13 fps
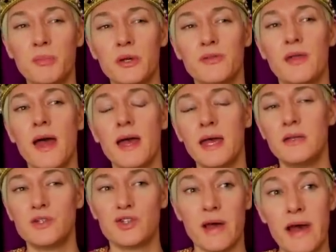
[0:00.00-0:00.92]
put their
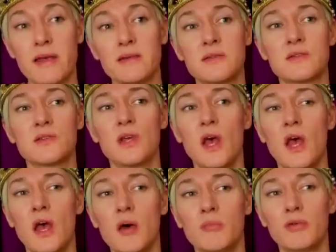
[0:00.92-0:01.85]
interests
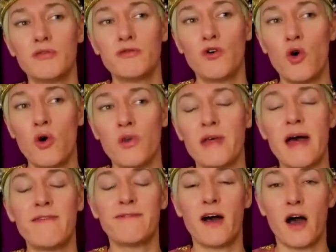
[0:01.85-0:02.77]
before
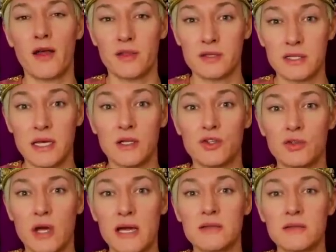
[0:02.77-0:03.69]
their father's
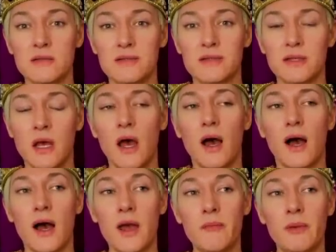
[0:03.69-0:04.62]
interests.
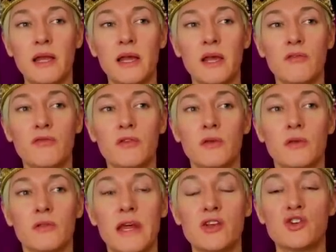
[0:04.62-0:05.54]
I believe
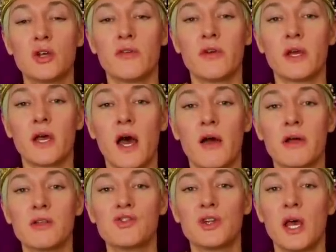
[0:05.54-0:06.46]
that they should have
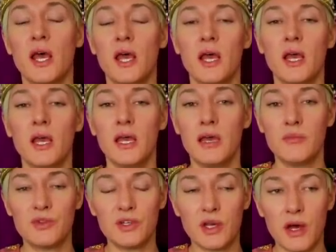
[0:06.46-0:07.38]
encouraged
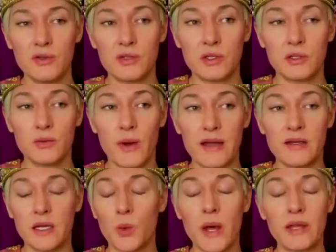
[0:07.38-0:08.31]
him to go to the
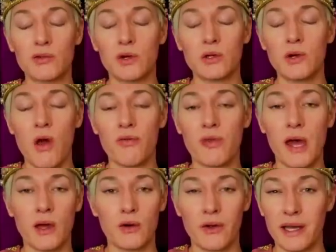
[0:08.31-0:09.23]
wedding whether or not
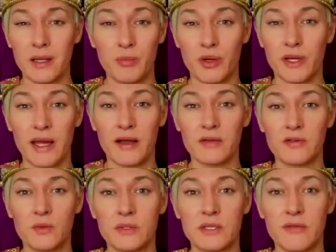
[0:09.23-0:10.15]
they or anybody
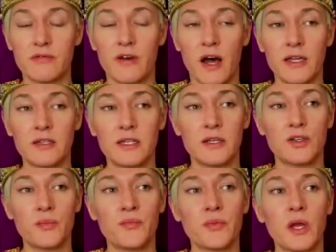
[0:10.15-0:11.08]
else was invited.